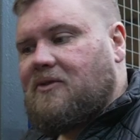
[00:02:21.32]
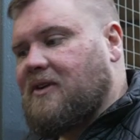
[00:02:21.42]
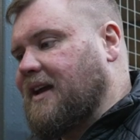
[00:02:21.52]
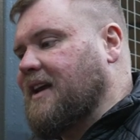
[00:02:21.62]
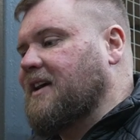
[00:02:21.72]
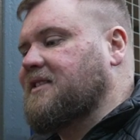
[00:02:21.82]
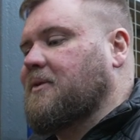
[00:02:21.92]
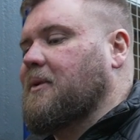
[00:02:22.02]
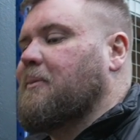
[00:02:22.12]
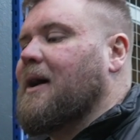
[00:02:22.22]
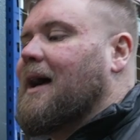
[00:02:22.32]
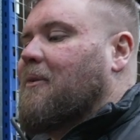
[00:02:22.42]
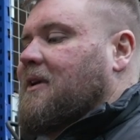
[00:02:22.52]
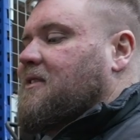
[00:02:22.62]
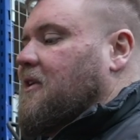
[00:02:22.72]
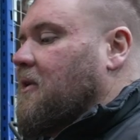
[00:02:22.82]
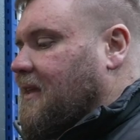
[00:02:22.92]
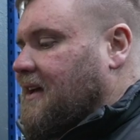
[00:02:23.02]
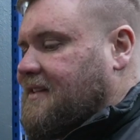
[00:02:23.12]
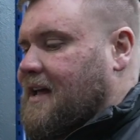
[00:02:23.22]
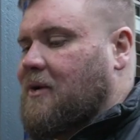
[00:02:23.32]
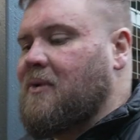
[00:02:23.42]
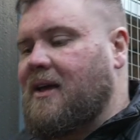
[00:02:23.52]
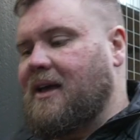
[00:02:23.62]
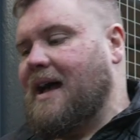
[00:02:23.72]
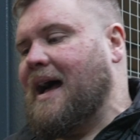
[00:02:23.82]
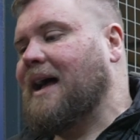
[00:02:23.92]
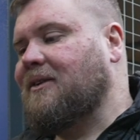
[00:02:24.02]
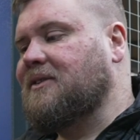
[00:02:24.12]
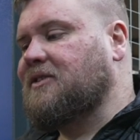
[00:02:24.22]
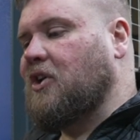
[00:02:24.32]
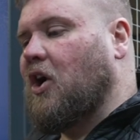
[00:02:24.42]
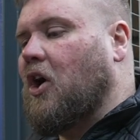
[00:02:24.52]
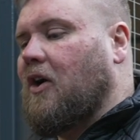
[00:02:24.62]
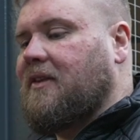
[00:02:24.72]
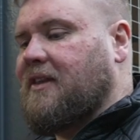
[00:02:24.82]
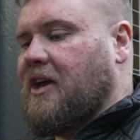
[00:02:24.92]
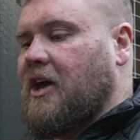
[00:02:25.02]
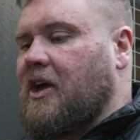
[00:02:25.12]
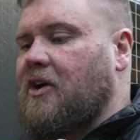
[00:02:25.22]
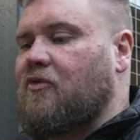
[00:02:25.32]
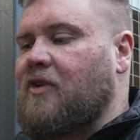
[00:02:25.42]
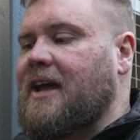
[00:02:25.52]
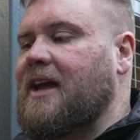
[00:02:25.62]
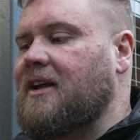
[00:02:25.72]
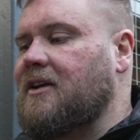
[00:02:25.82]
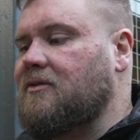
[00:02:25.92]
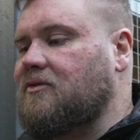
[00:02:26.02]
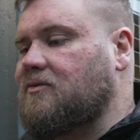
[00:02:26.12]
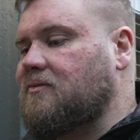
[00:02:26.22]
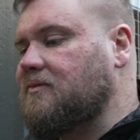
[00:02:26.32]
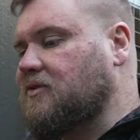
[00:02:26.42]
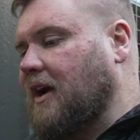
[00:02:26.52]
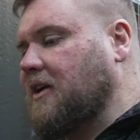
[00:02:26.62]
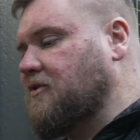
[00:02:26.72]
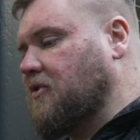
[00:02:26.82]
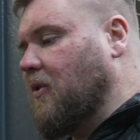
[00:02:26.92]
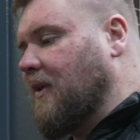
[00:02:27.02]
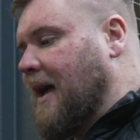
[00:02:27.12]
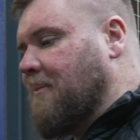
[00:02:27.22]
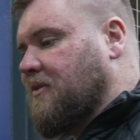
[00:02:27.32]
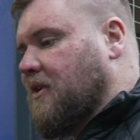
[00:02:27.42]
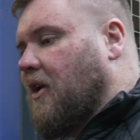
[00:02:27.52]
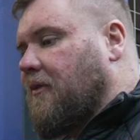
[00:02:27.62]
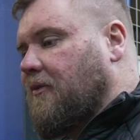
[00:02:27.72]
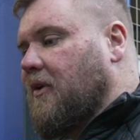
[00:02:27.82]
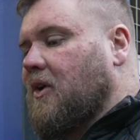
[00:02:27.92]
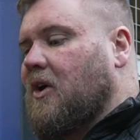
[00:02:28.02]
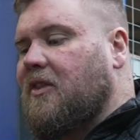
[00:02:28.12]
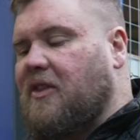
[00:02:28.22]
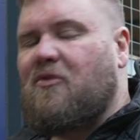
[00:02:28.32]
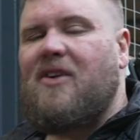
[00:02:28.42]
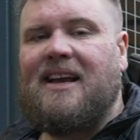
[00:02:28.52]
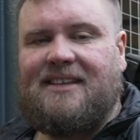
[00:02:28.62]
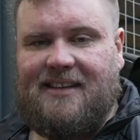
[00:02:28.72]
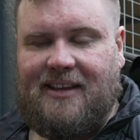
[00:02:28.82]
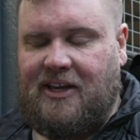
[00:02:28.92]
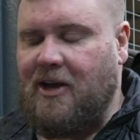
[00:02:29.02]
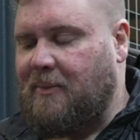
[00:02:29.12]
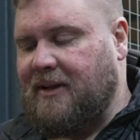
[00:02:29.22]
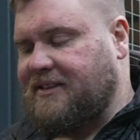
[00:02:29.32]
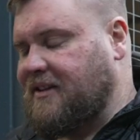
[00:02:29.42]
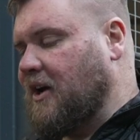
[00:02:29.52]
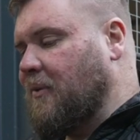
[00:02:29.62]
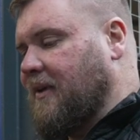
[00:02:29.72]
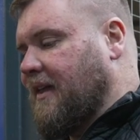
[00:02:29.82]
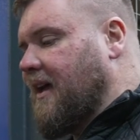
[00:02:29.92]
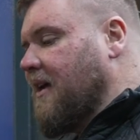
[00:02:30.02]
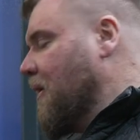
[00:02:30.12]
Right guys, so we're part way through this now. Al's got the rear track control arms off, the rest of the gubbins to go with it,